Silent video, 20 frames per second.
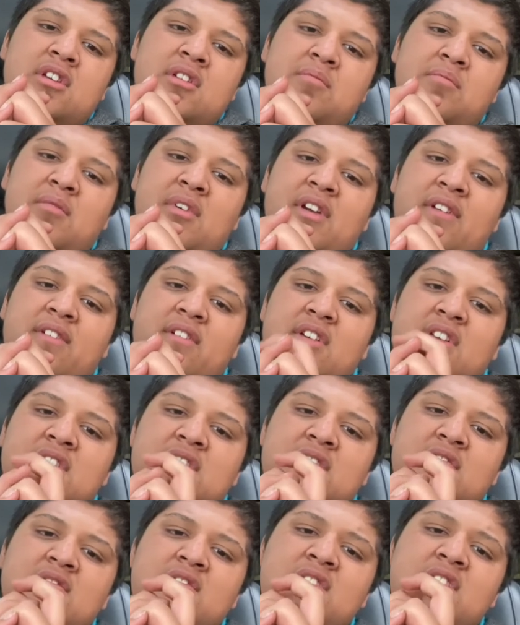Because
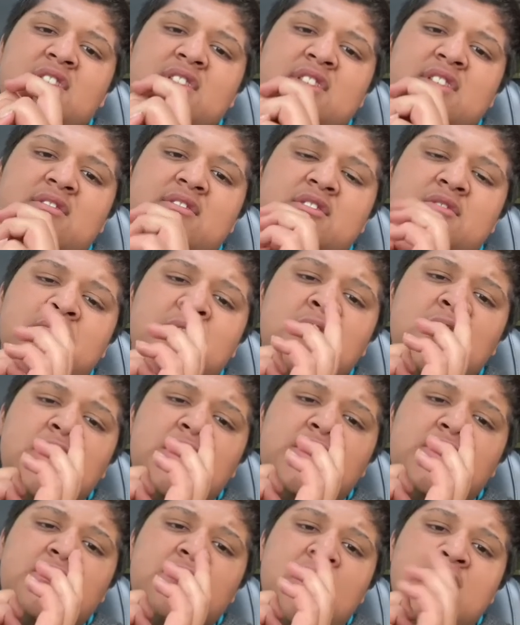it was a really
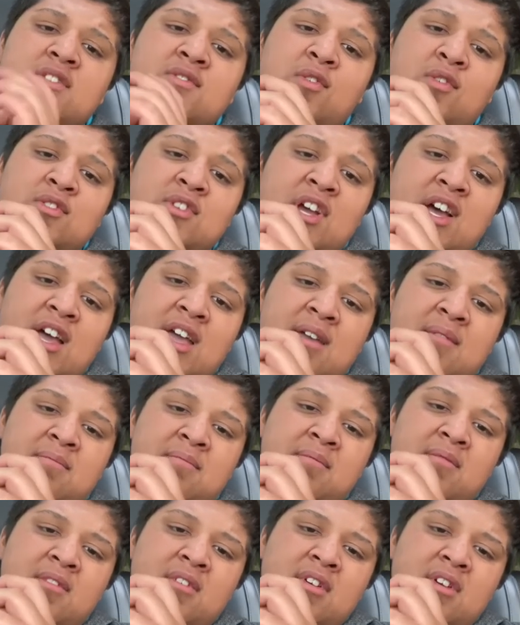stressful
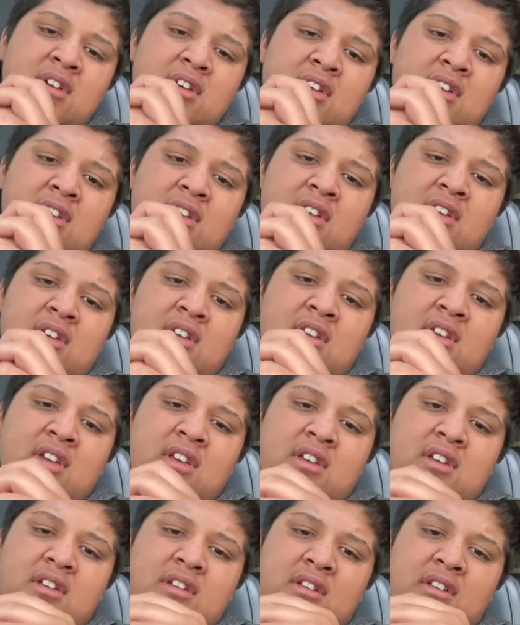time.
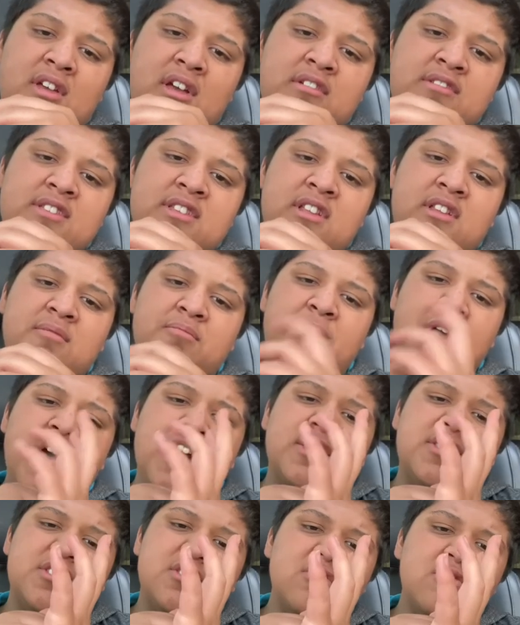I was in a
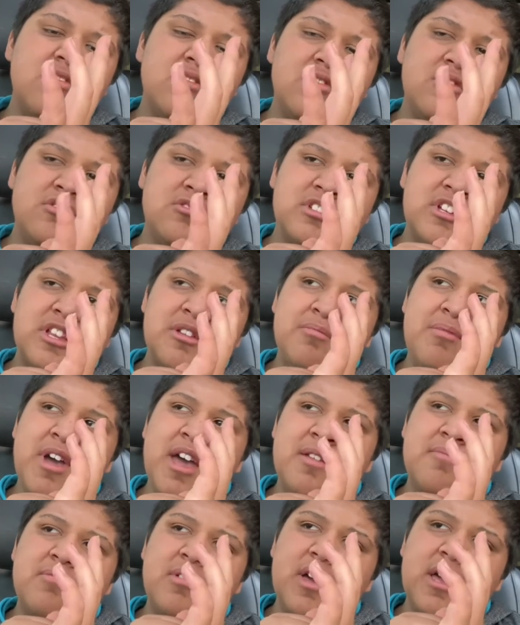bad school, in a
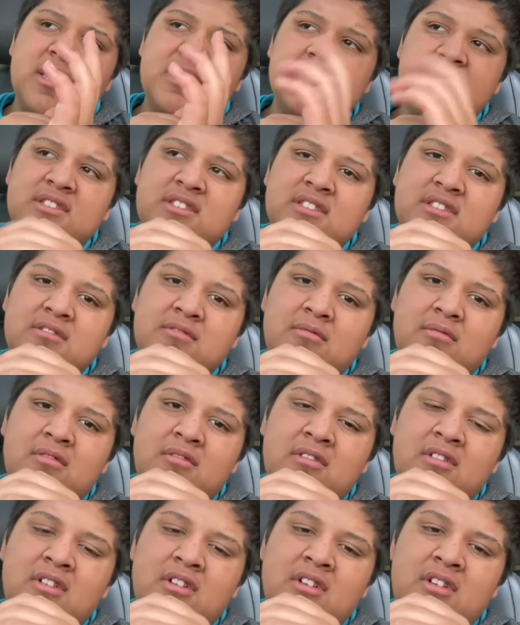bad place.
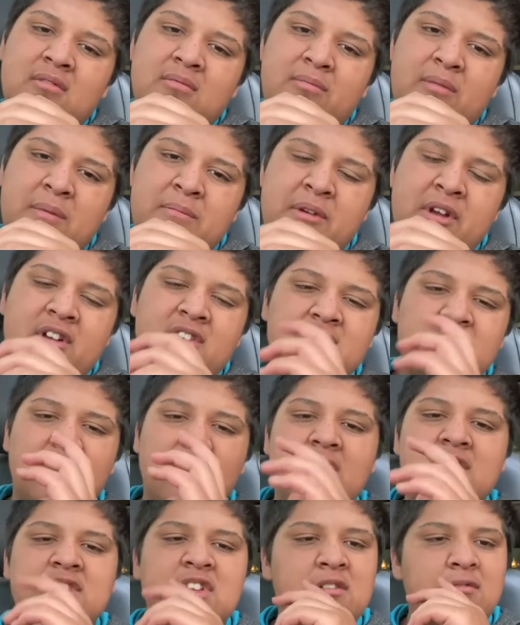My parents were
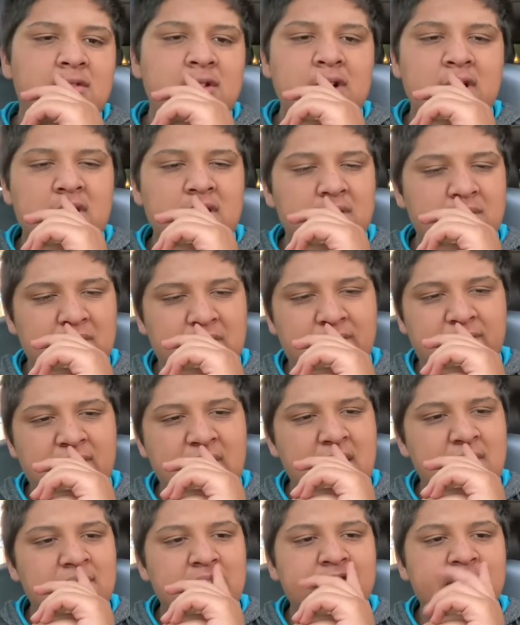always at work. My
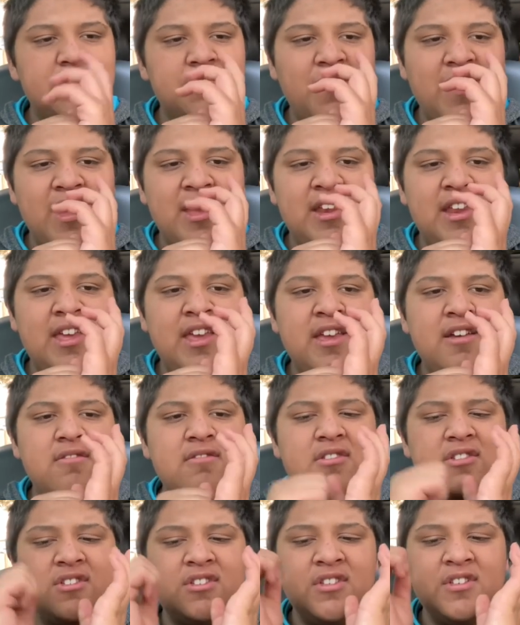family was fighting. It
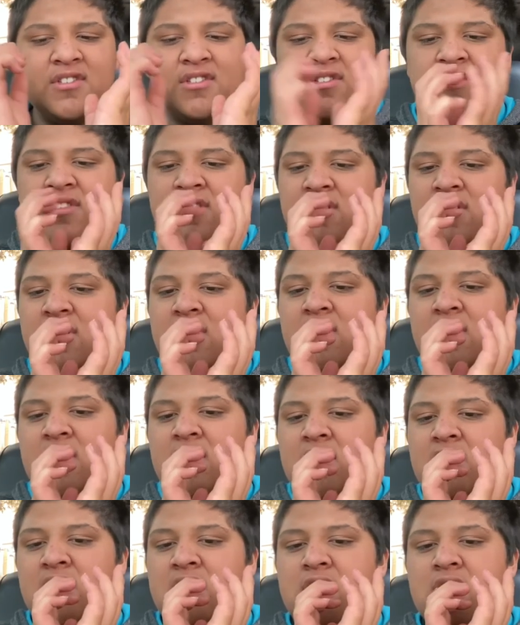was
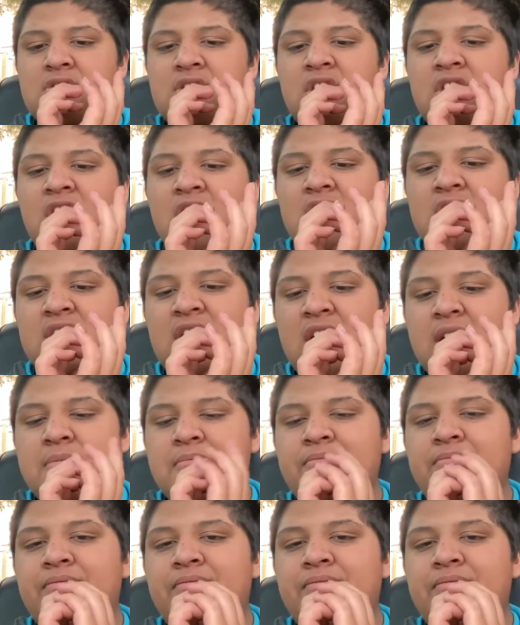a dark time.